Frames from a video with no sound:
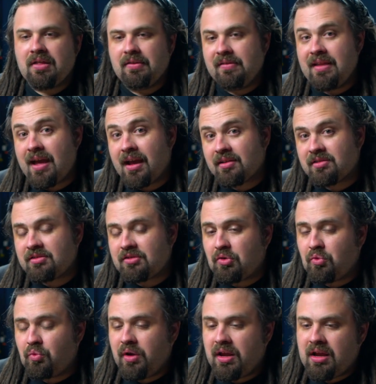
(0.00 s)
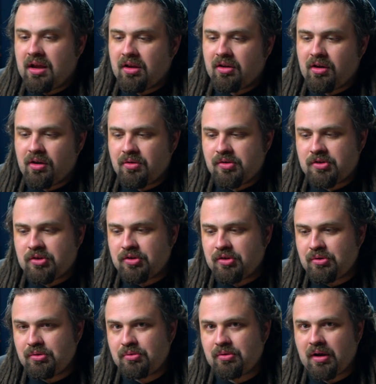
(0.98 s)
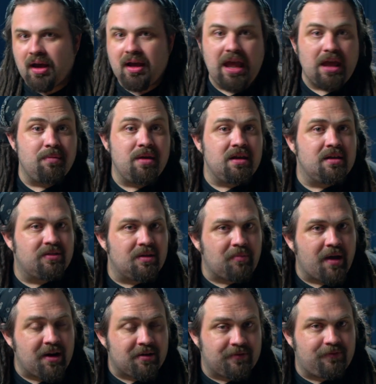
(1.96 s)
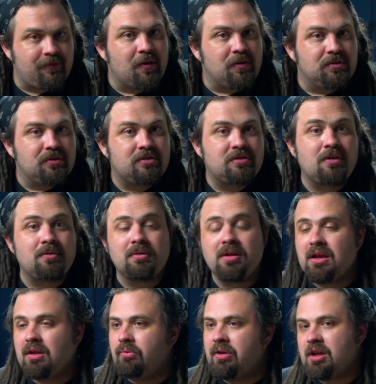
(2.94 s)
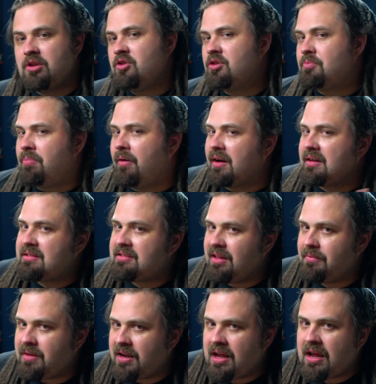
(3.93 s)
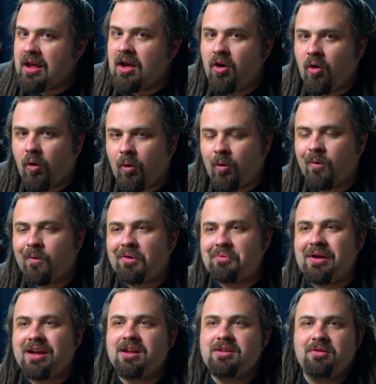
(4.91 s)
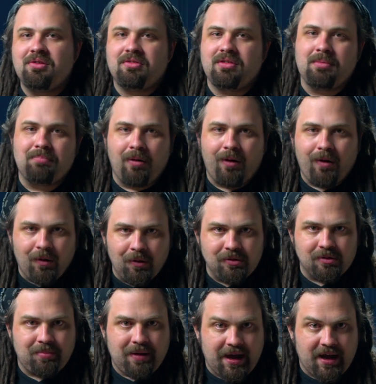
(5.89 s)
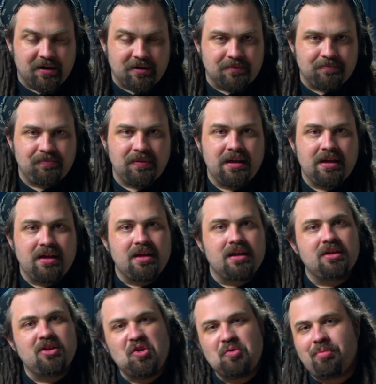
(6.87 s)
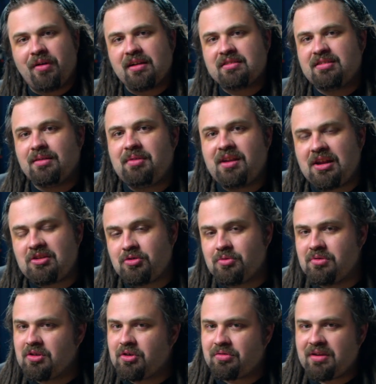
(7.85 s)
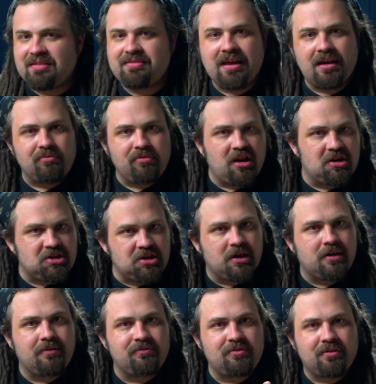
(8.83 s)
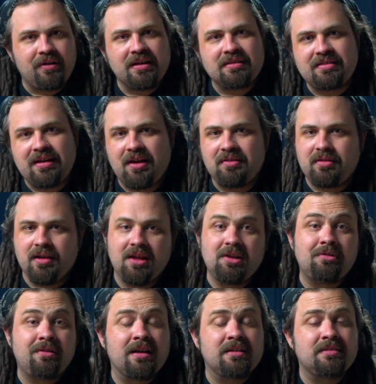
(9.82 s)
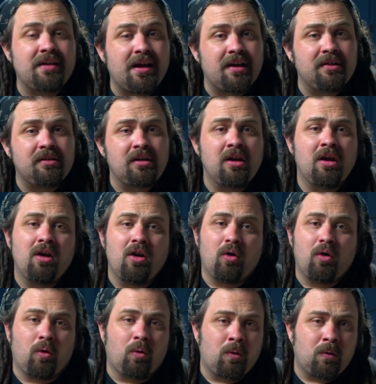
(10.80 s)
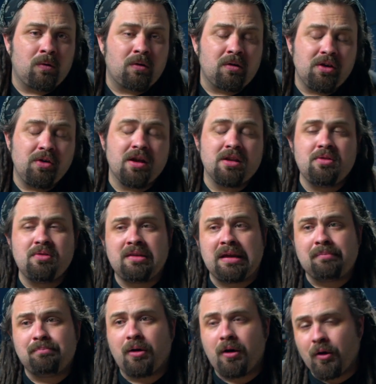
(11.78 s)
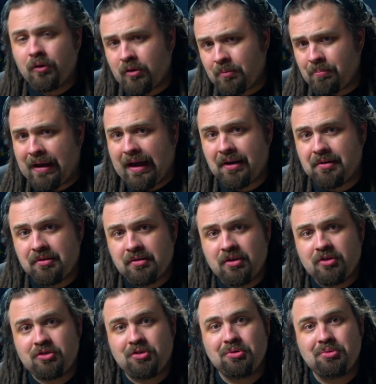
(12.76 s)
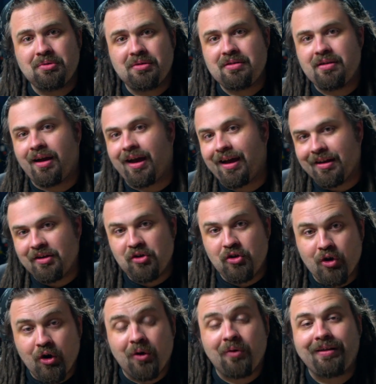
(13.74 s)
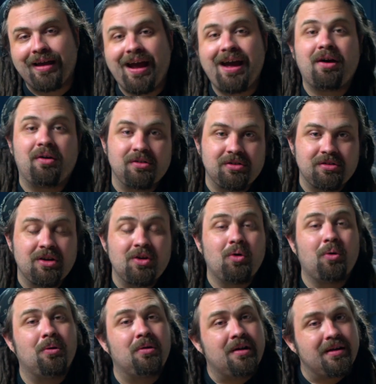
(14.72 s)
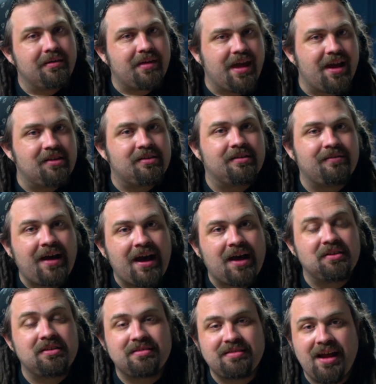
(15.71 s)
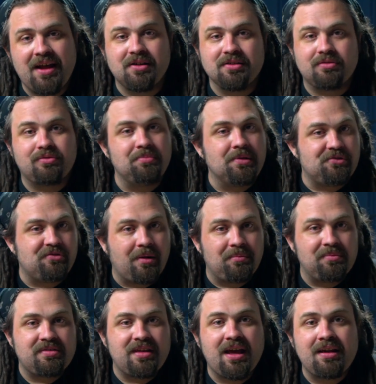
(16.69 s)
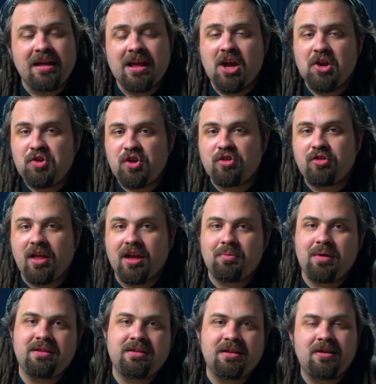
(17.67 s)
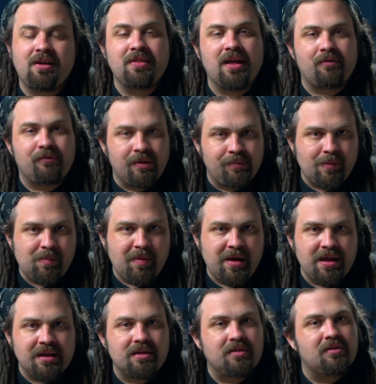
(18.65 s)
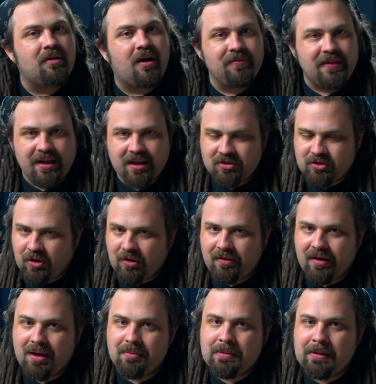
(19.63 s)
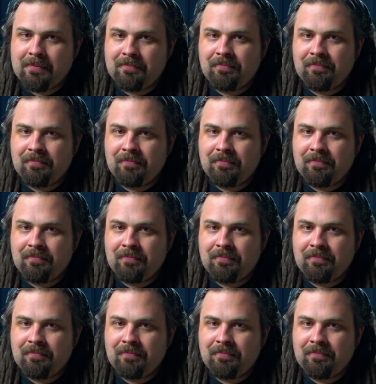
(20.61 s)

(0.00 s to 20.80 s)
Next, we go to uh, aiming the microphones. So we can use proximity or we can use the polar pattern. Use proximity to increase that ratio of direct sound to indirect sound, or you can use that polar pattern to uh, null out or cancel out sound from the drum set, just like we did on that ribbon mic on that guitar amp.